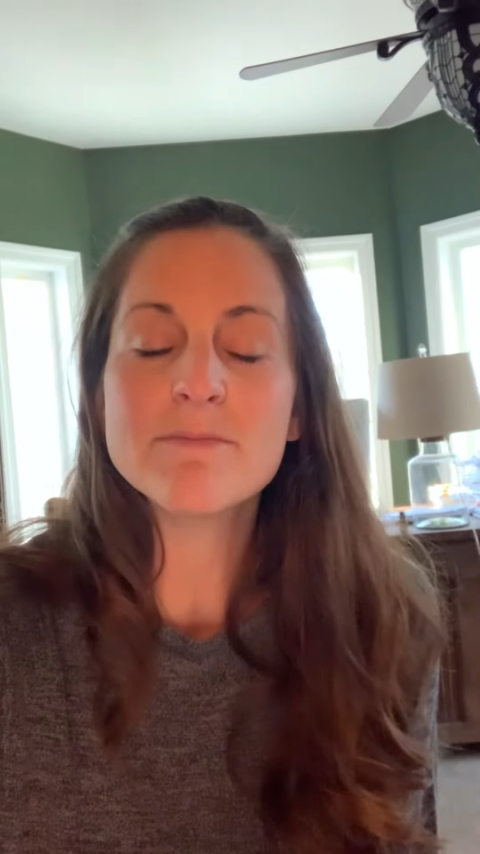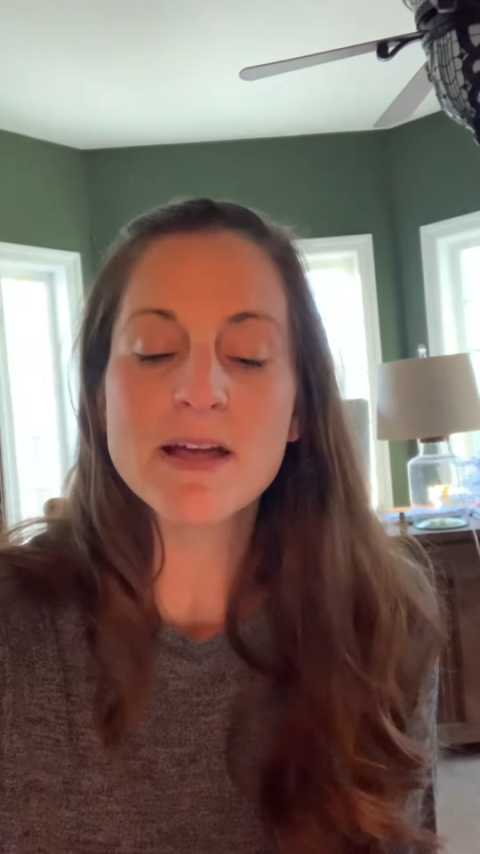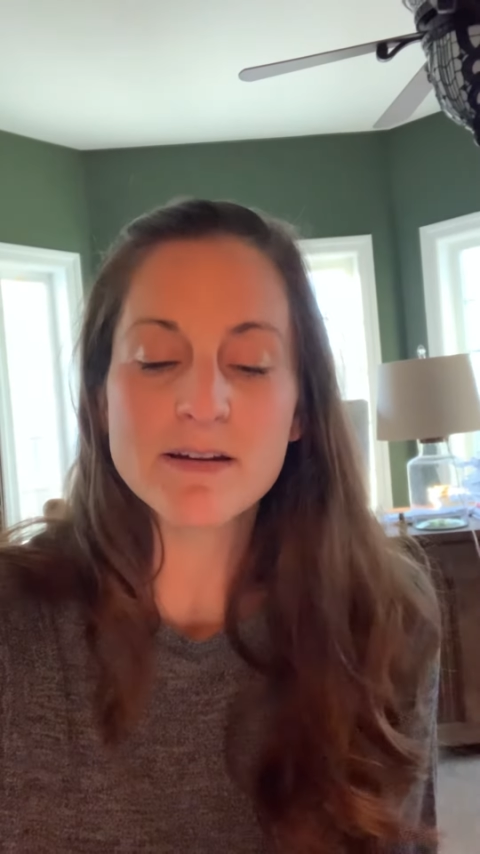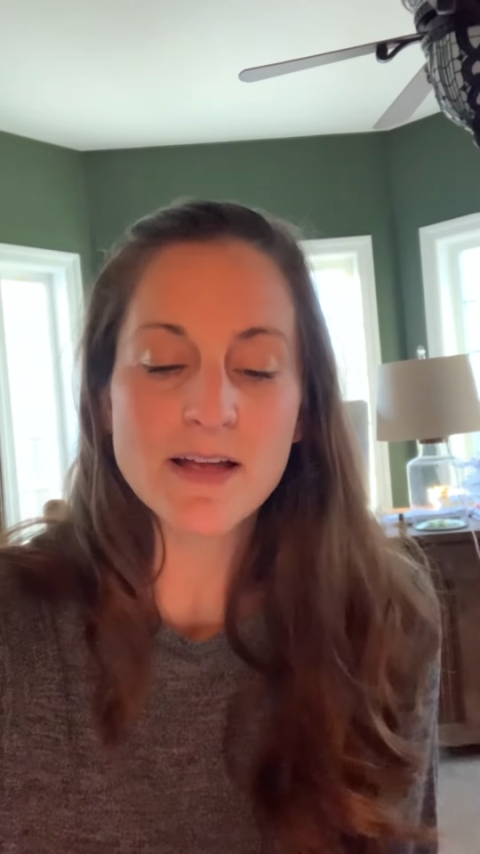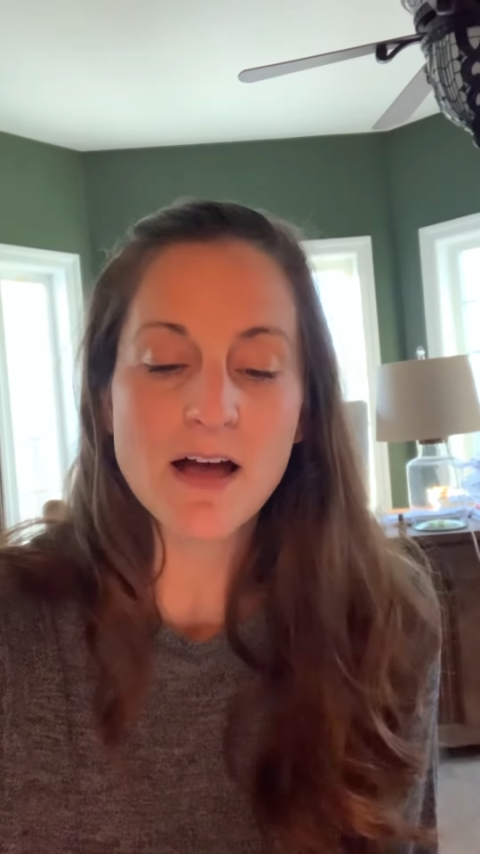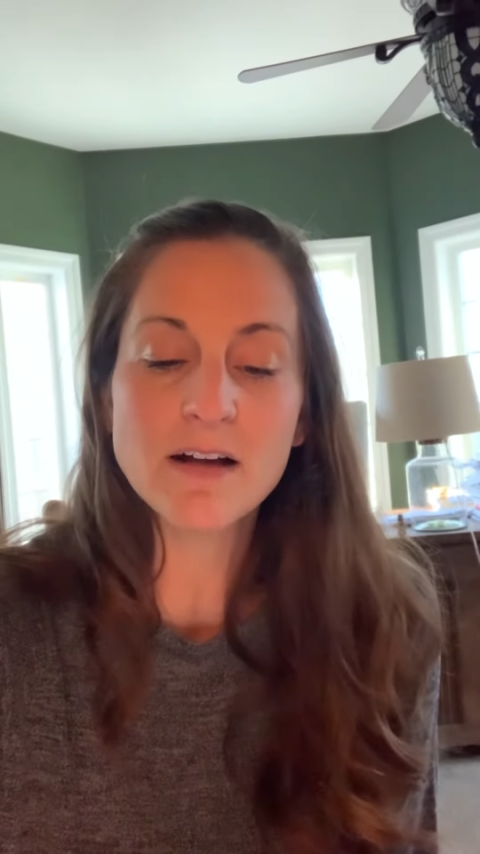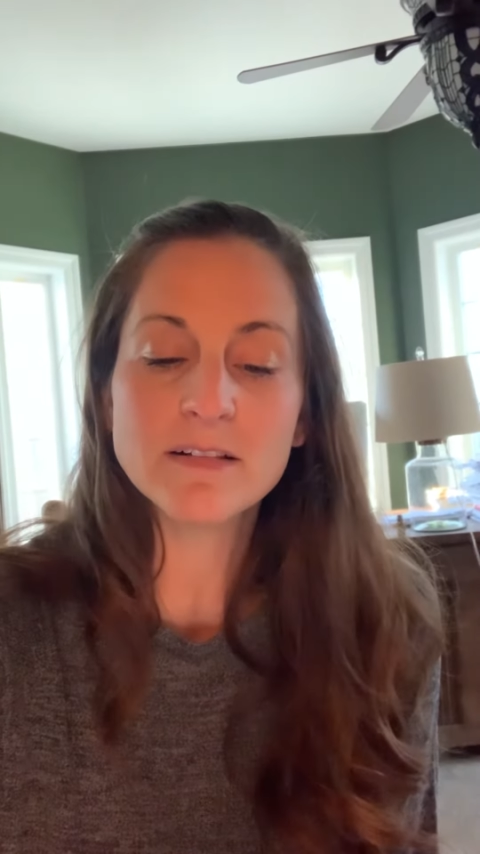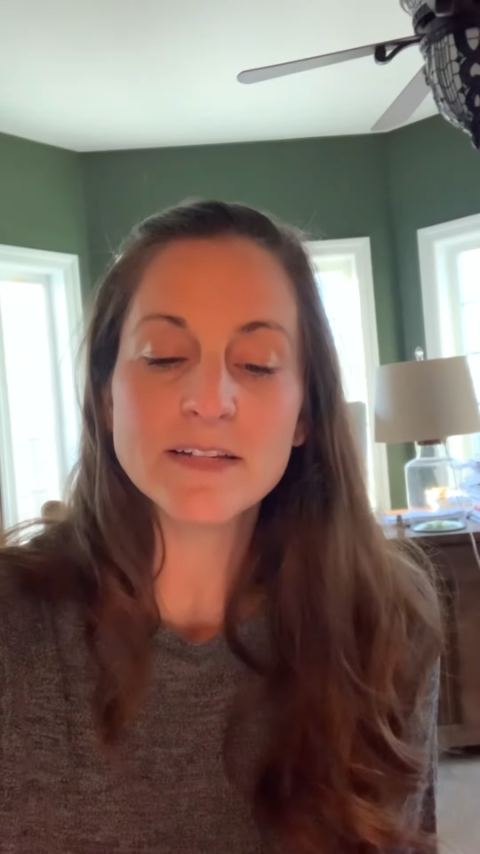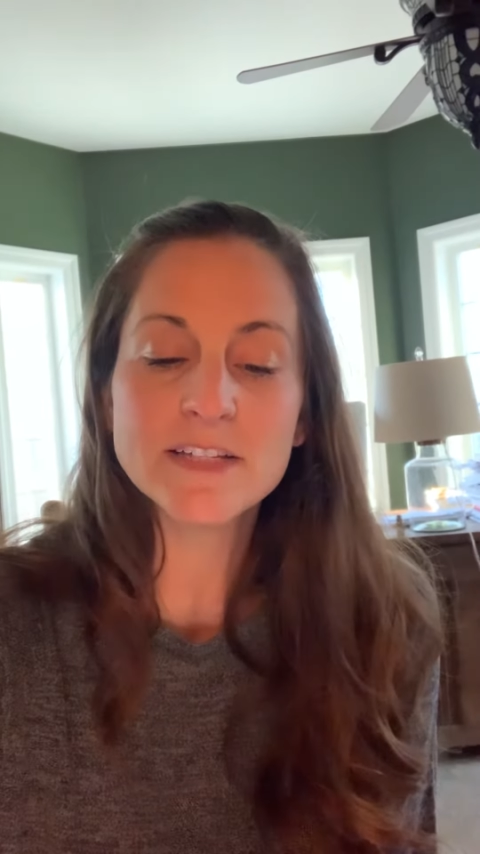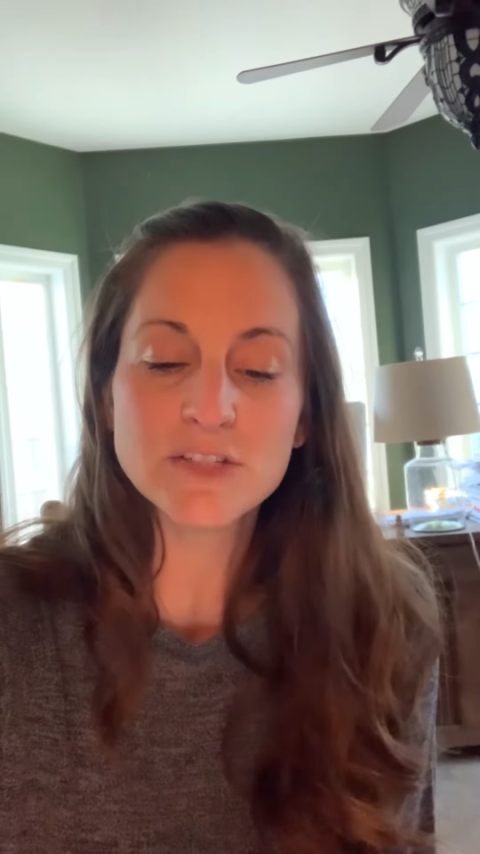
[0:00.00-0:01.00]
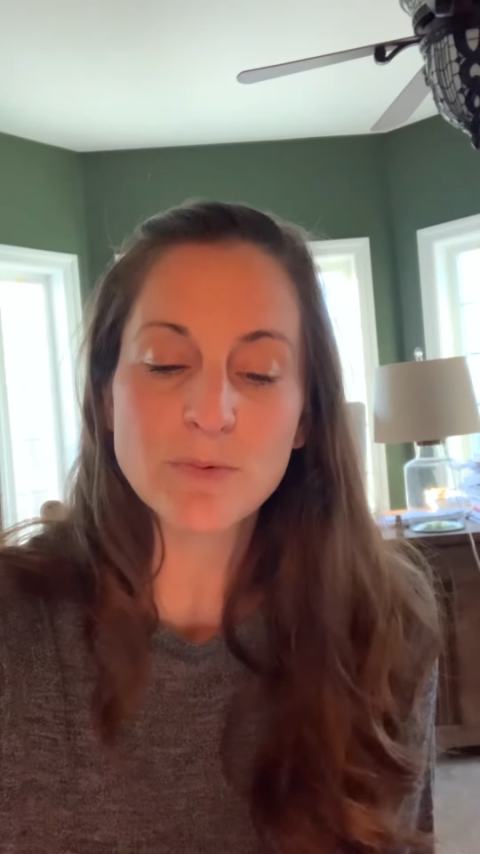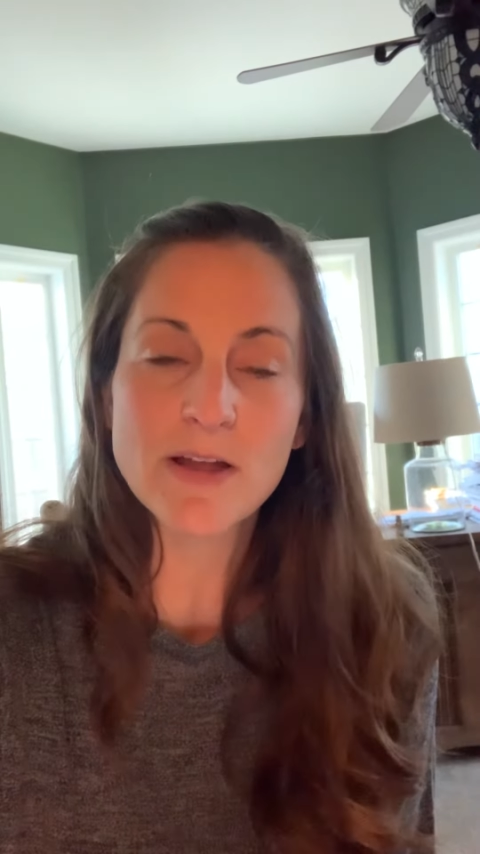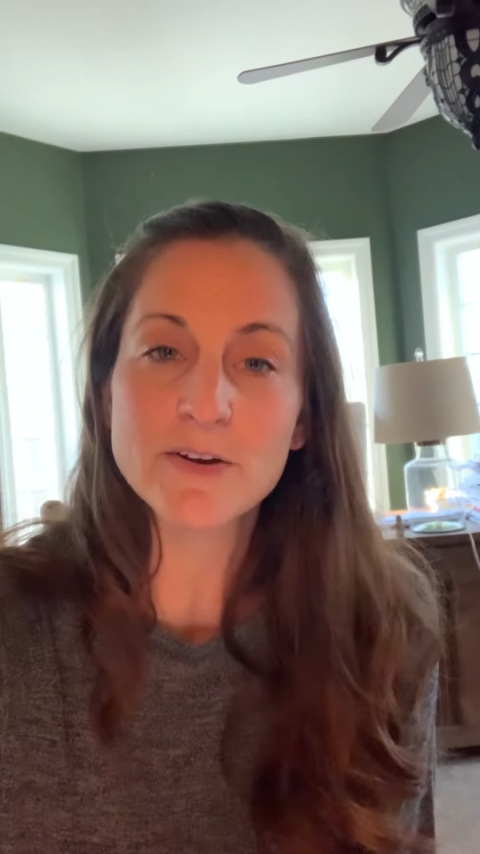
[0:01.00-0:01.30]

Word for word: Merry Ugly Sweater